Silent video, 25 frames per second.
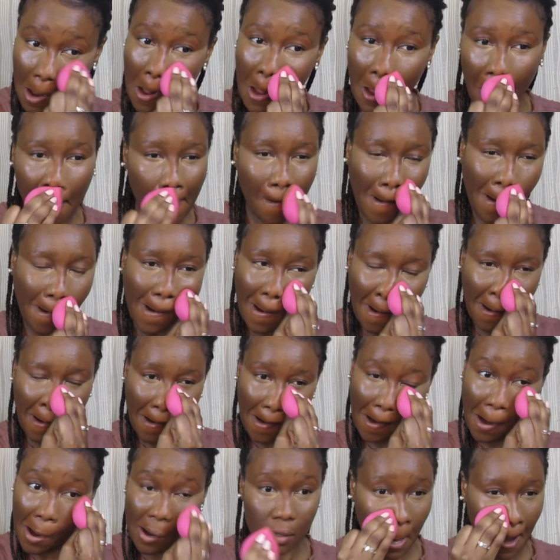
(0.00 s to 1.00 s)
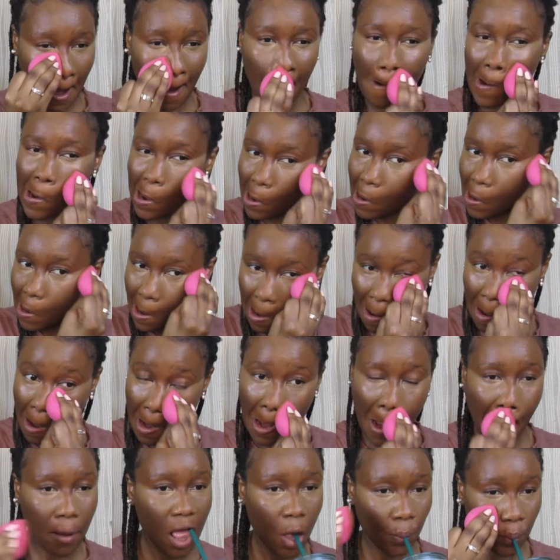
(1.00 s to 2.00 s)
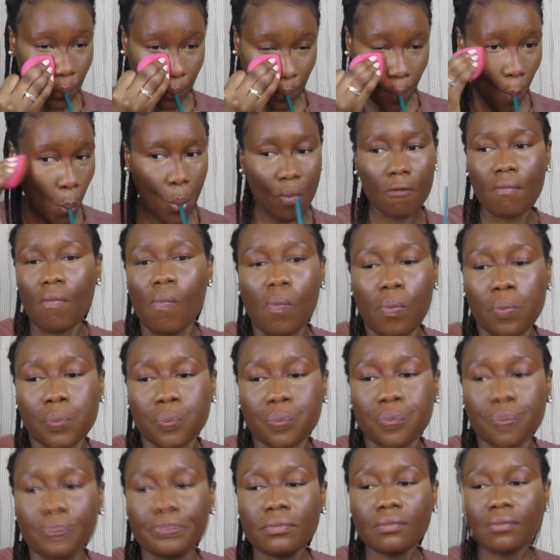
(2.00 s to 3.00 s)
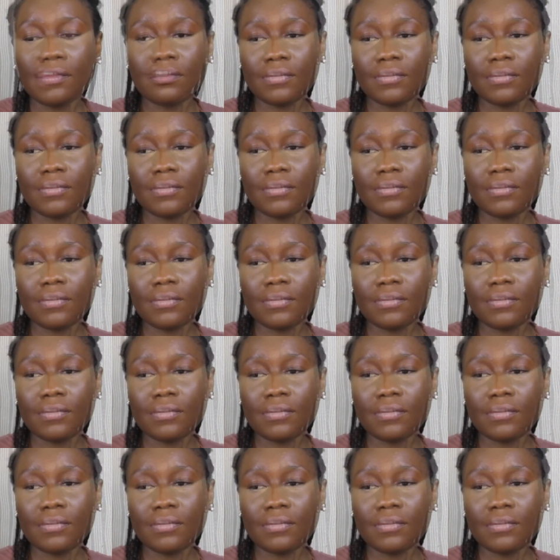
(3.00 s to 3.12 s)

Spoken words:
Can you handle me? Do you have the key?